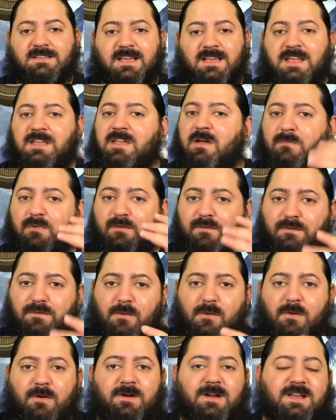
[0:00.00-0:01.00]
And number
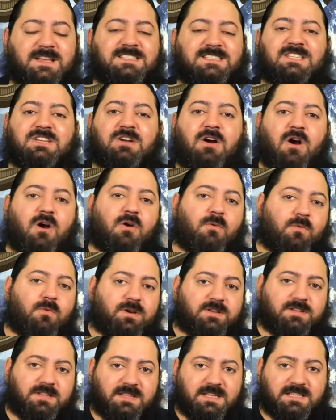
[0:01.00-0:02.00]
4 is the artwork
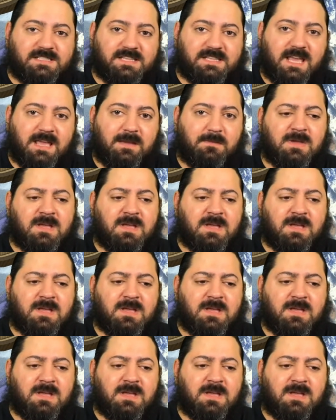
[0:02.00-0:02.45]
to this game.